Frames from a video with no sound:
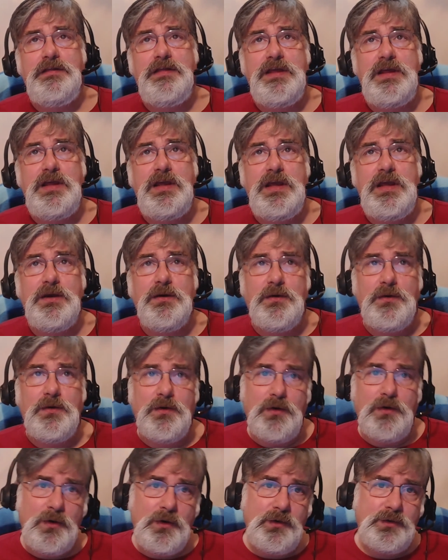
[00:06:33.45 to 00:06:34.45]
the
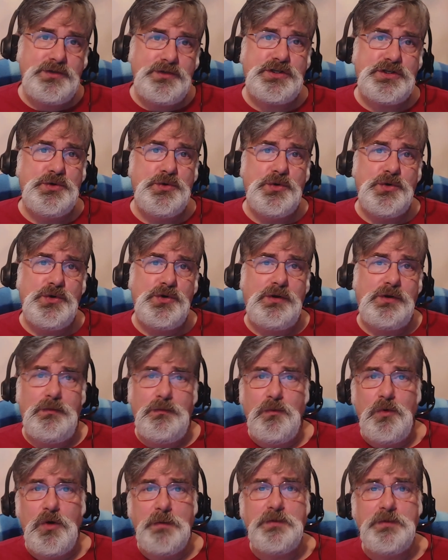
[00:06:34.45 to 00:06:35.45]
old
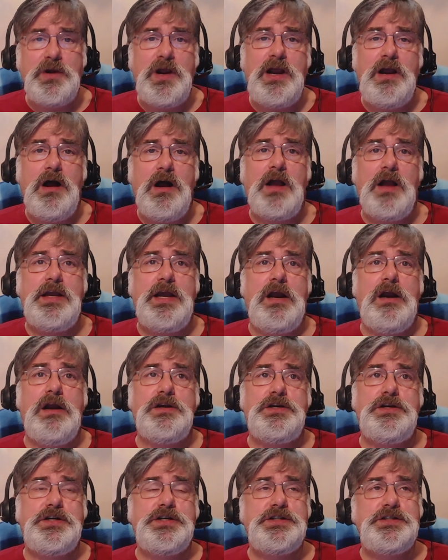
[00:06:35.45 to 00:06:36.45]
school Warped Greyhawk
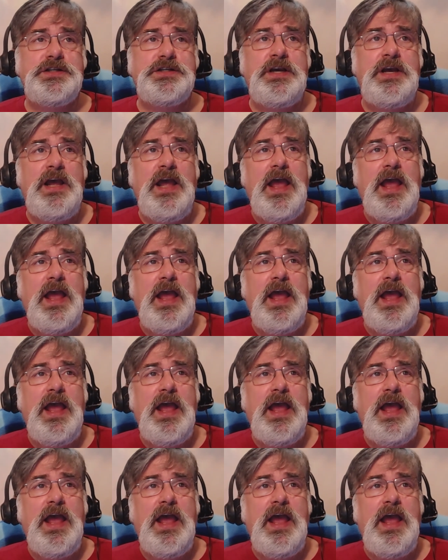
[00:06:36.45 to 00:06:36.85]
characters,